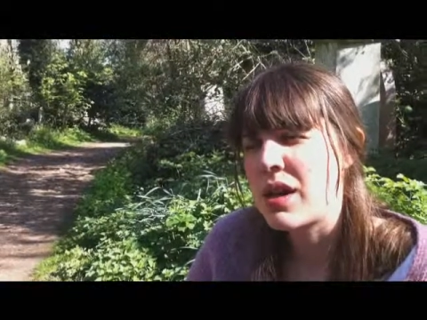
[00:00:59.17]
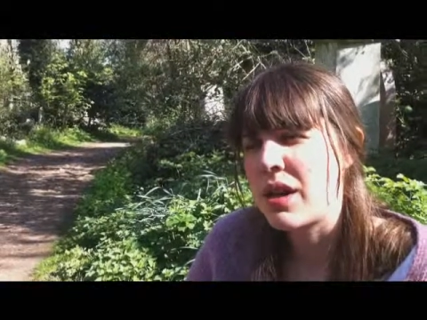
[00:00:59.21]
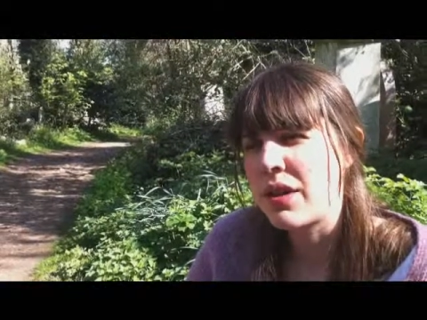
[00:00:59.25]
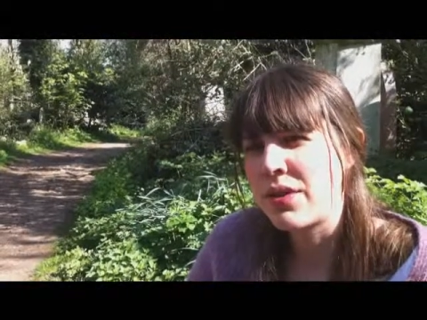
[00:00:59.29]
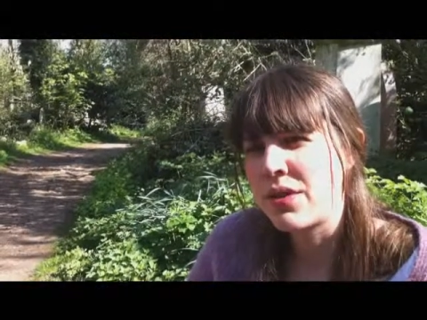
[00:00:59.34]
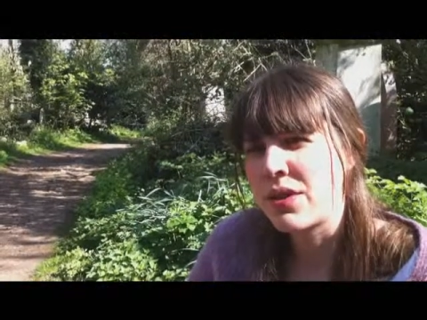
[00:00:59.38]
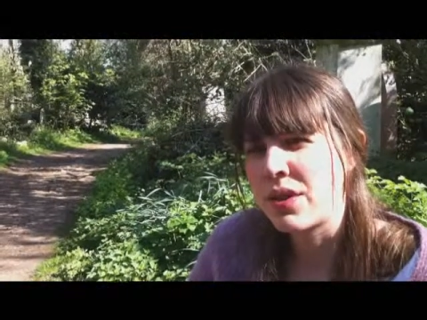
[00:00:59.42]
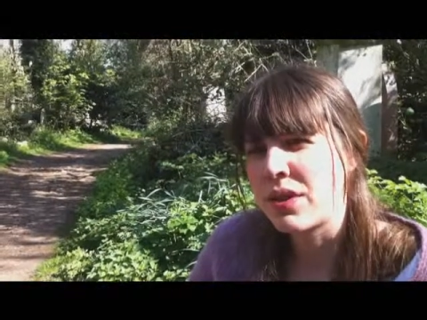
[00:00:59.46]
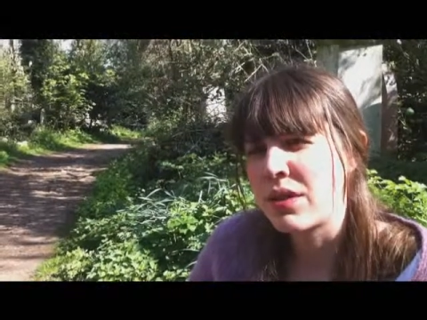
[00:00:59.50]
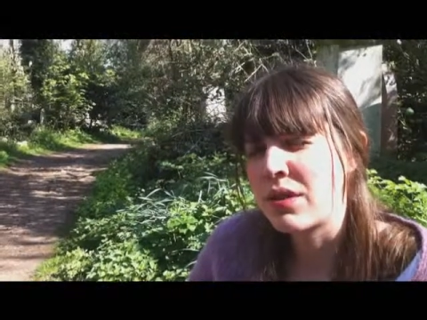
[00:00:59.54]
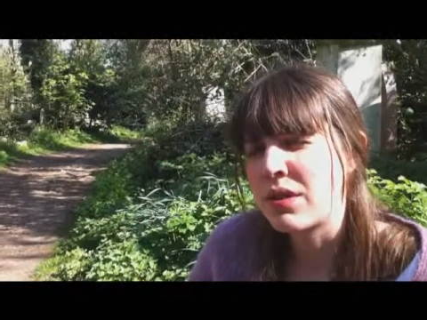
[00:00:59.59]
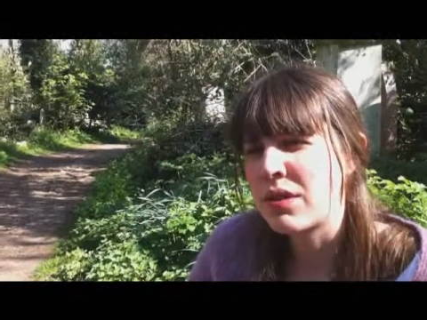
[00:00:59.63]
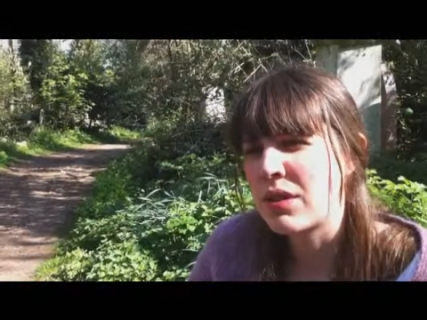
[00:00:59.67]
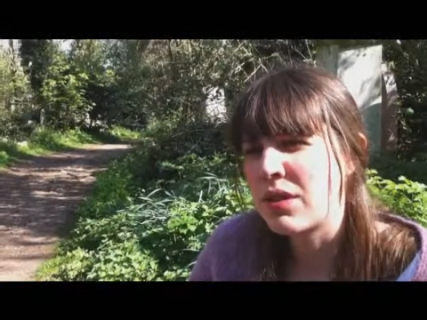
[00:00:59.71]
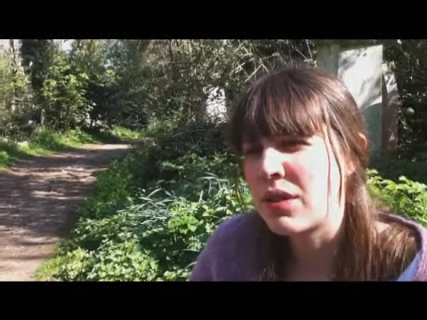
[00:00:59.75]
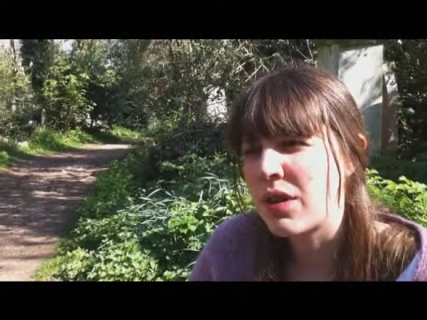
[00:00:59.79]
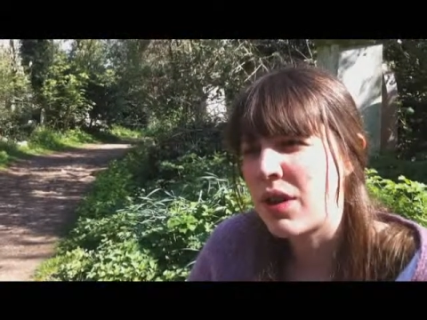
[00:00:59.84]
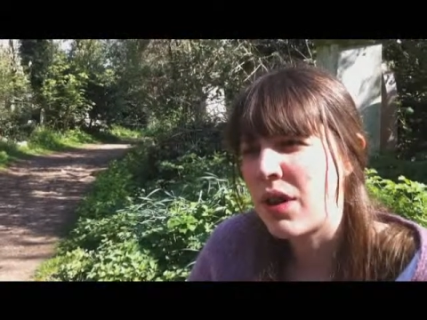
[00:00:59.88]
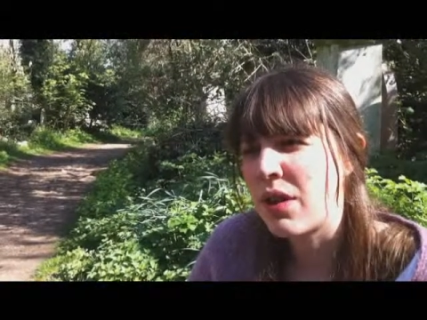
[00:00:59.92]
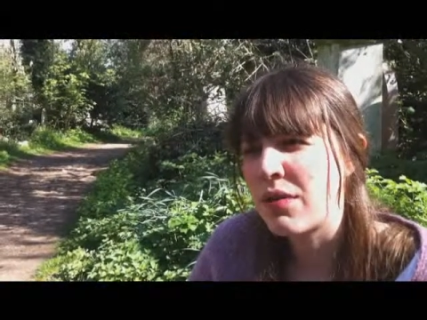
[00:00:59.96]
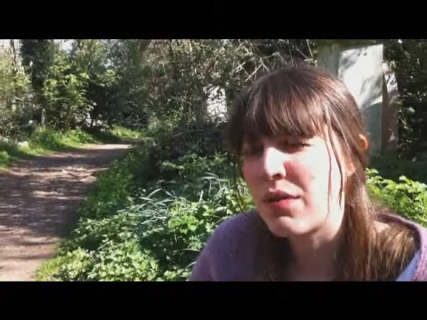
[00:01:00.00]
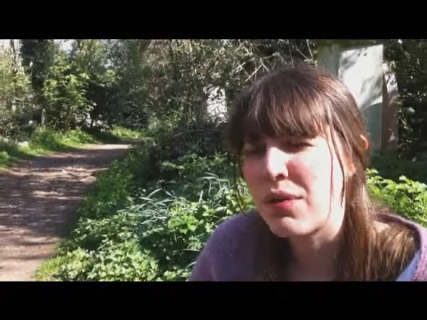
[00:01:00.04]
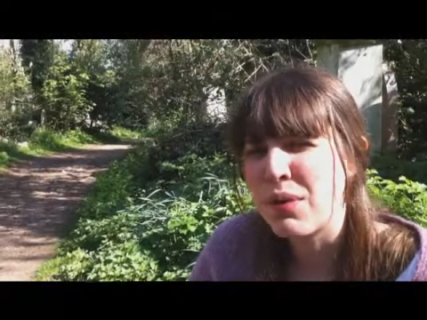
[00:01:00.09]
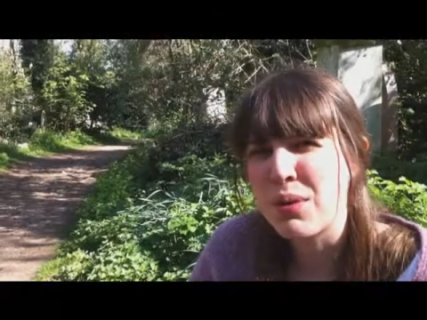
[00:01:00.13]
London
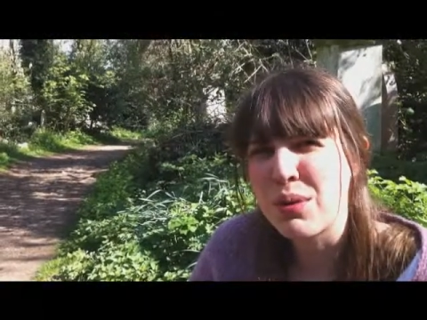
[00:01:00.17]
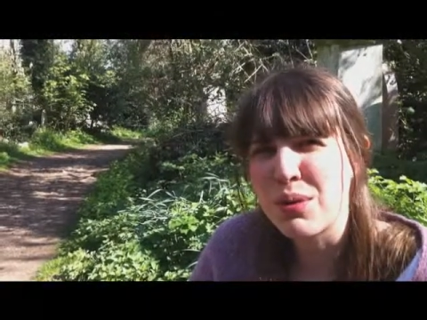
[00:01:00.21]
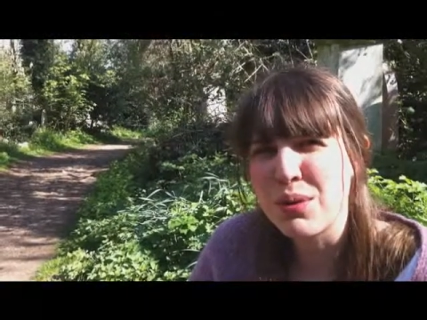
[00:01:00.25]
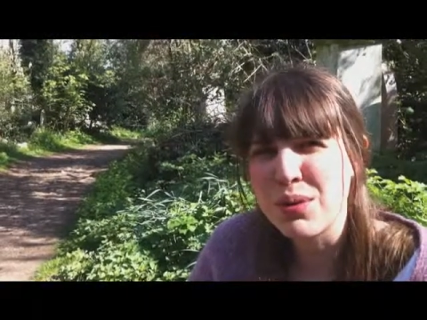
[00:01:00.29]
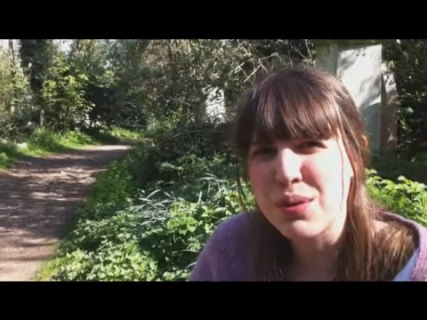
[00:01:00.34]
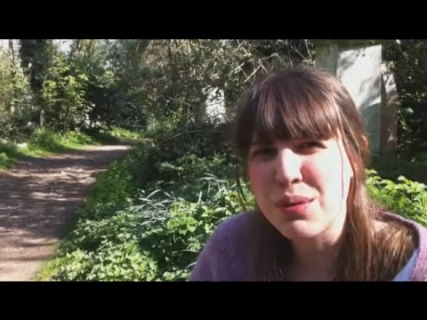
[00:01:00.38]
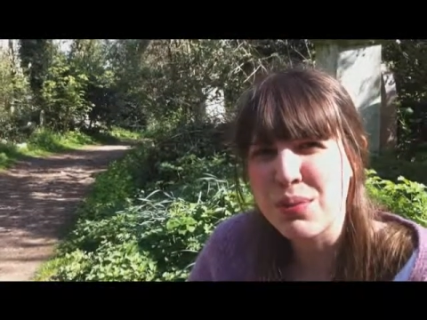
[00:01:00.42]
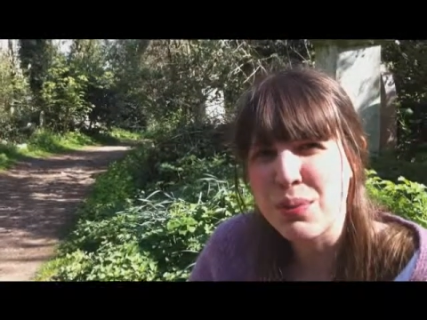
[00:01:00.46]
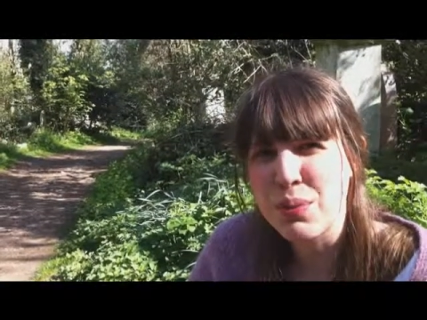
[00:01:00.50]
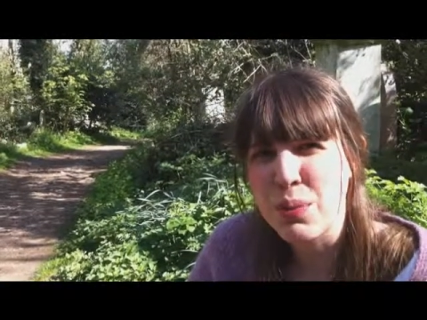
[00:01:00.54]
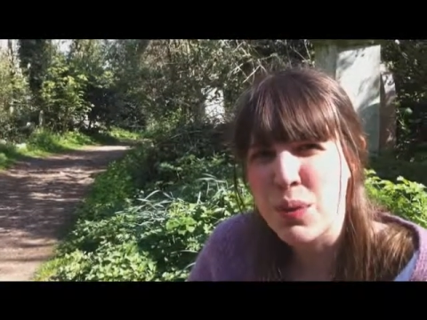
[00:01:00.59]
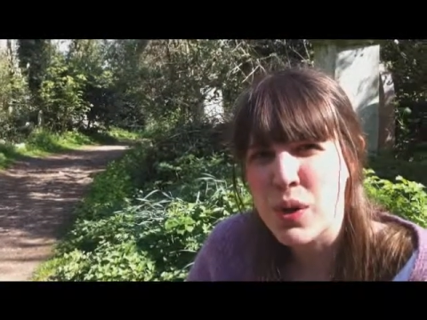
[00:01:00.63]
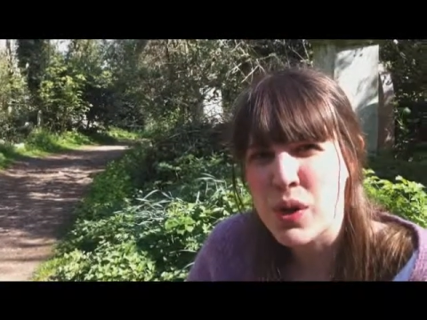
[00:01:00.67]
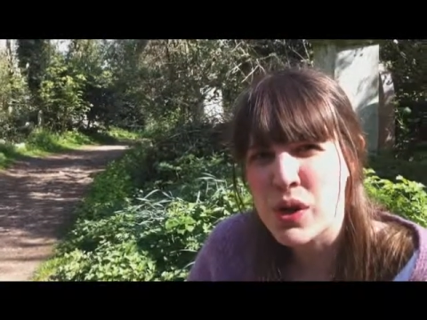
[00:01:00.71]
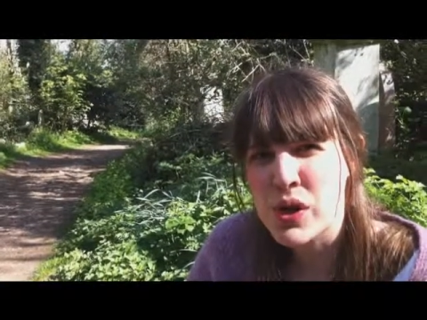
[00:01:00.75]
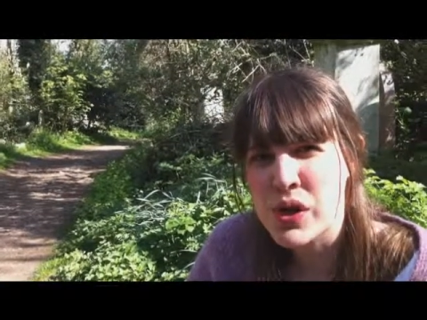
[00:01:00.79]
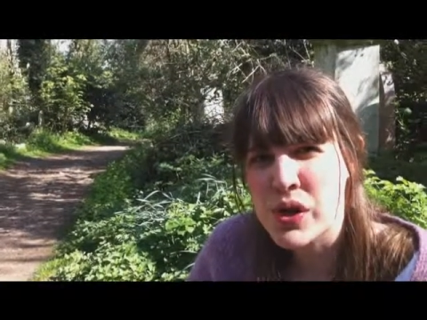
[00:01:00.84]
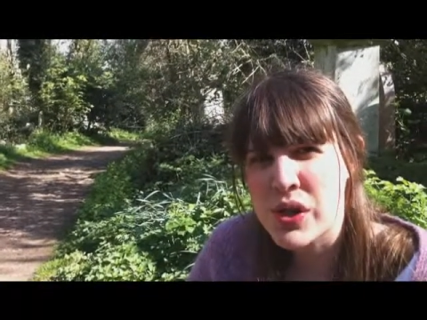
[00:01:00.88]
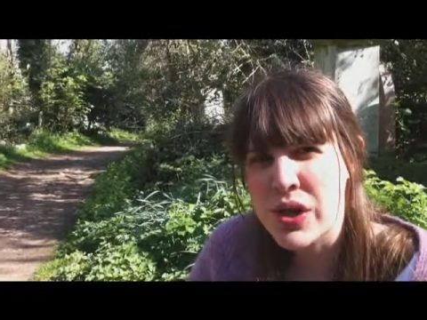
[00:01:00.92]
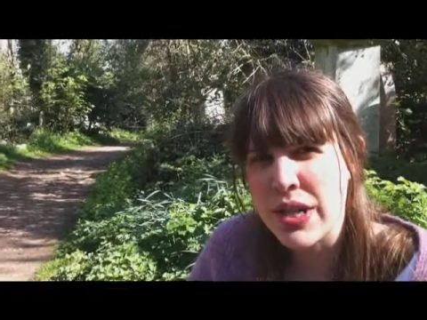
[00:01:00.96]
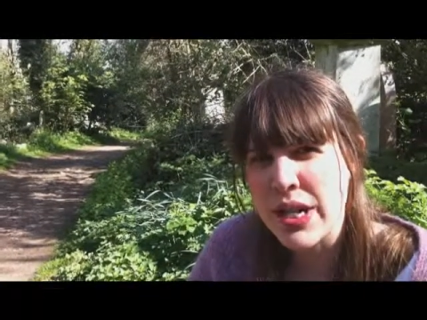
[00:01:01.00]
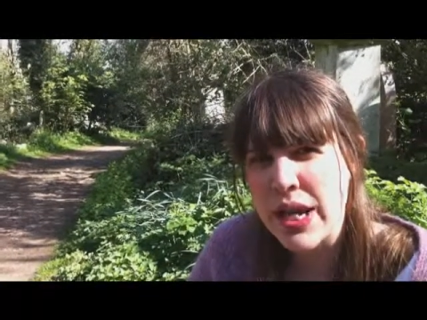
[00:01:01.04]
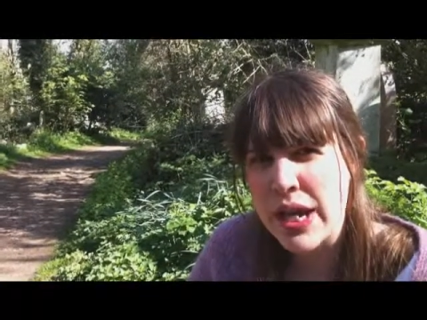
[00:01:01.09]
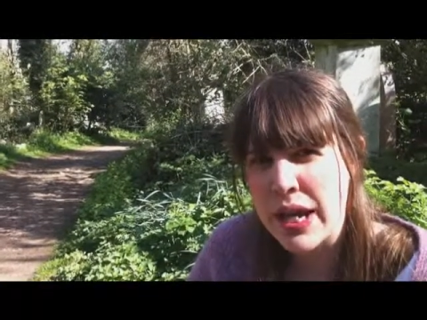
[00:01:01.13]
over the course of
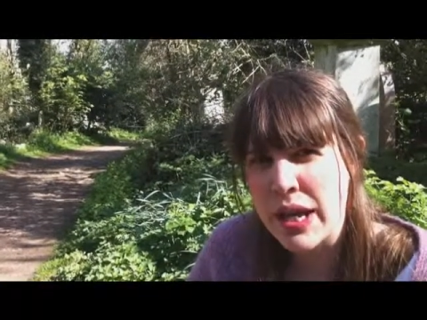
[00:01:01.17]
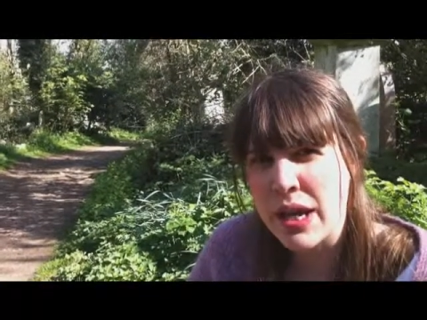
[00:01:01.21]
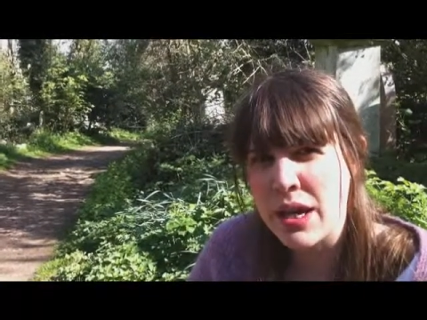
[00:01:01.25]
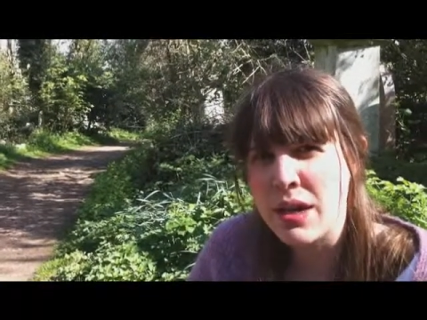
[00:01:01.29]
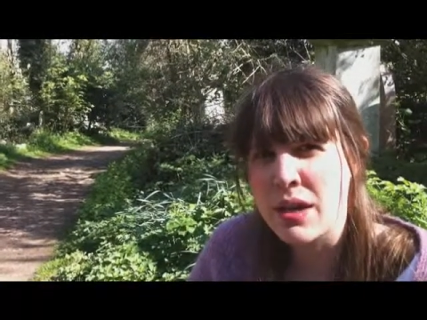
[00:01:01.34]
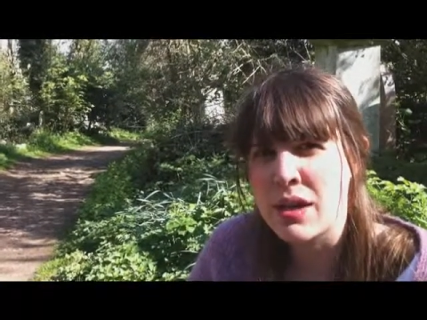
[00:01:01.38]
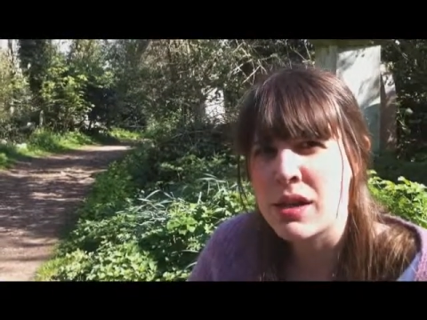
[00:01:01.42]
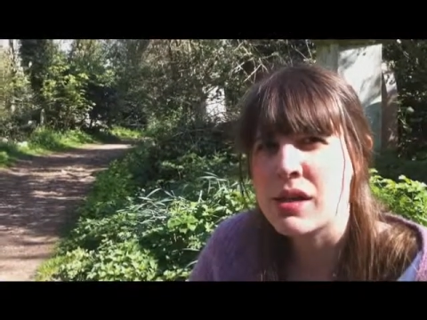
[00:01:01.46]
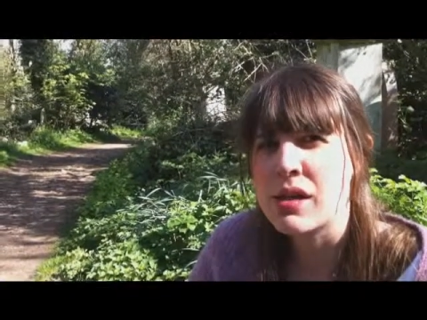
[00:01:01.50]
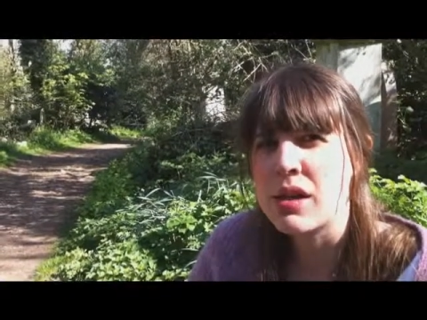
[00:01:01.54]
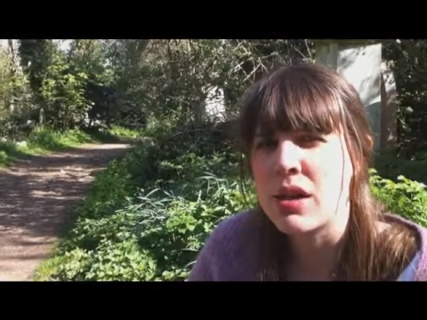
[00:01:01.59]
one day